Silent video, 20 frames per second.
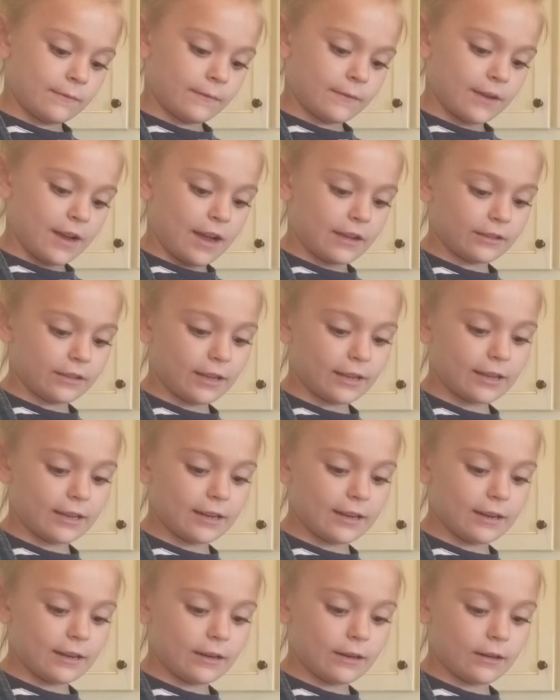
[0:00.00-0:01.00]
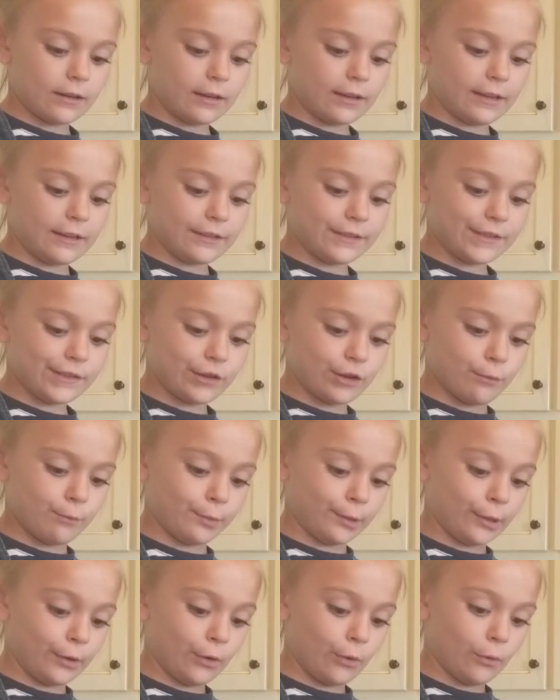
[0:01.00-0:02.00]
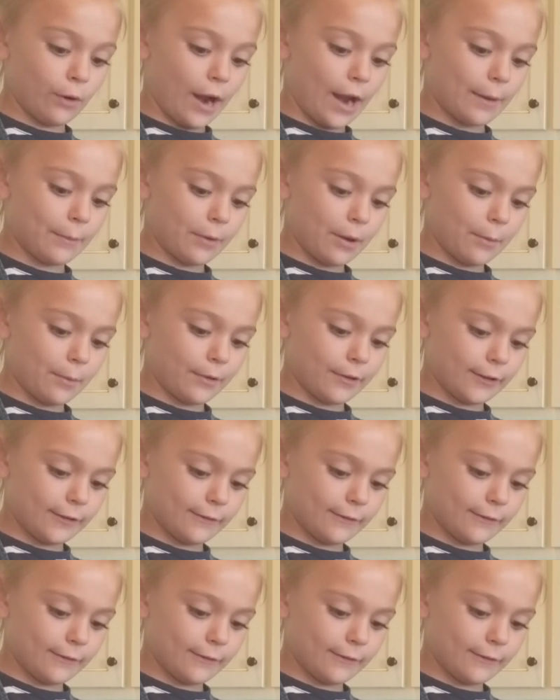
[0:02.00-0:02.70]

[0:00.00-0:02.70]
That's like an Easter blue, right, Mama?